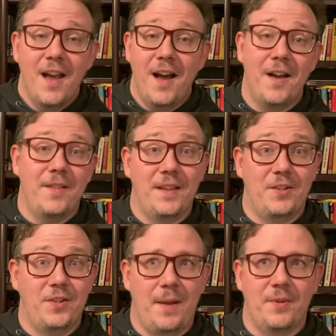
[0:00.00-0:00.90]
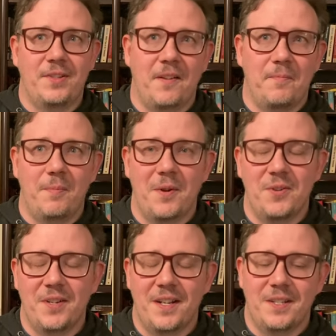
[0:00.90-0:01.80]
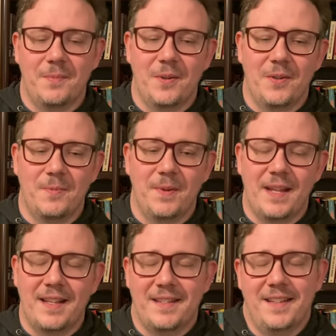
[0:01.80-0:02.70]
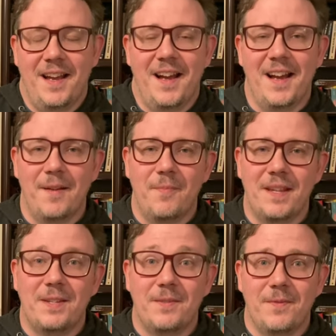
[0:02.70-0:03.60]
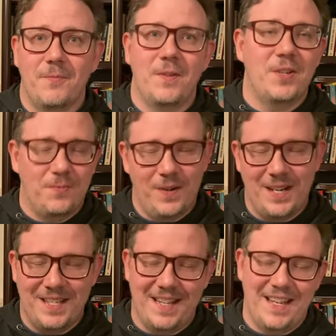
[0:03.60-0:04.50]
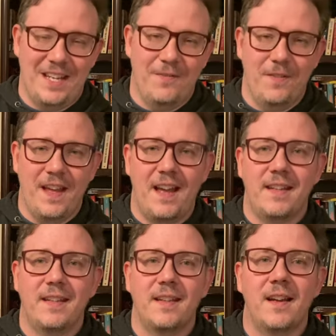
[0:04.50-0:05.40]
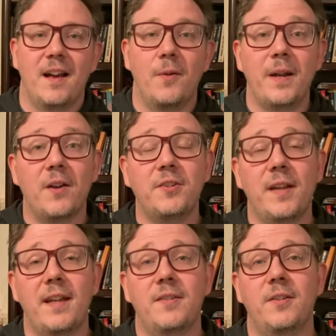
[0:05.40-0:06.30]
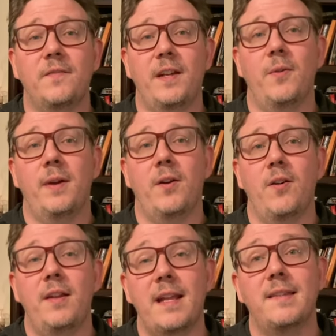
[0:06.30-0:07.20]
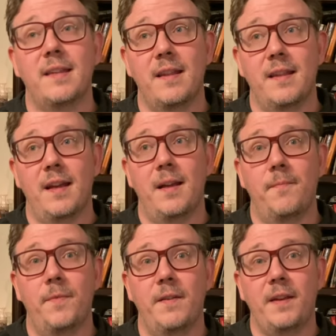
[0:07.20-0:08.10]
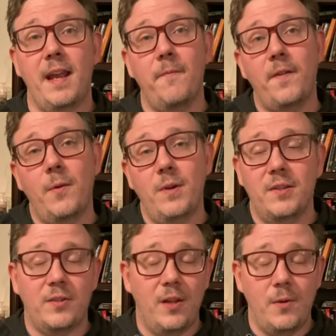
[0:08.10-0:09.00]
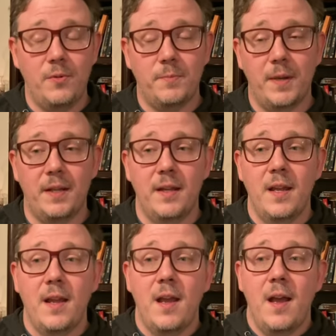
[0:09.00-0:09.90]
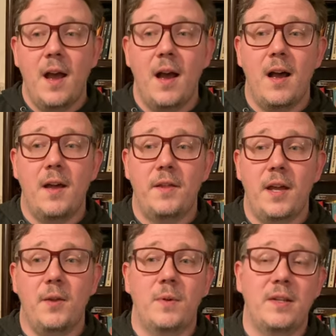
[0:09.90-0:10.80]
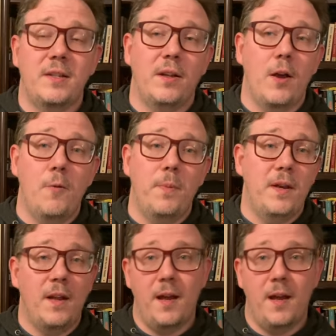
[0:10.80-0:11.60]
Uh, this shameless self-promotion, I suppose, but that's, uh, but we just wanted to say thank you for that. Uh, we also had a survey going on. That's in, um, the campfire one is closed, but uh, the other one is still open.